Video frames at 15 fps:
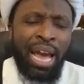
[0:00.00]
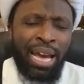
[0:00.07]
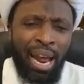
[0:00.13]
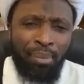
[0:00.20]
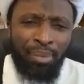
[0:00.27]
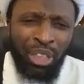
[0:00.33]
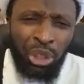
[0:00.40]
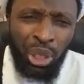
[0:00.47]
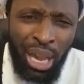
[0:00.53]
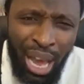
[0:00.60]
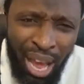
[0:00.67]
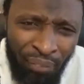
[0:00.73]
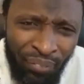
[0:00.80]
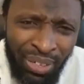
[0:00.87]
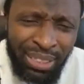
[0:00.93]
And I mentioned
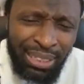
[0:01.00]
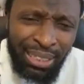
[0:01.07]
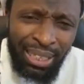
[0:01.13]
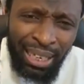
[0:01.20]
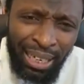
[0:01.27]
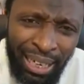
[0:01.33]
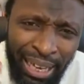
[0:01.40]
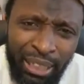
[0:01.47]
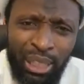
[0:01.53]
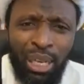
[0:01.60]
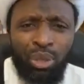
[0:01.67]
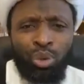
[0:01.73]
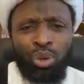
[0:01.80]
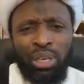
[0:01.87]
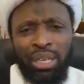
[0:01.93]
every single lecture
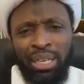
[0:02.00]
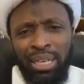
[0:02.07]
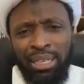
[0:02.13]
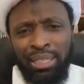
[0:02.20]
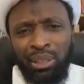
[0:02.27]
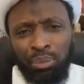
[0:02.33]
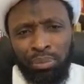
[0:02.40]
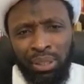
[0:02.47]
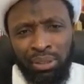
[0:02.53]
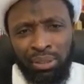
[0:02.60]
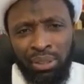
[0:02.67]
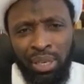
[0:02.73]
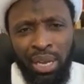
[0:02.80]
you're going to hear this month,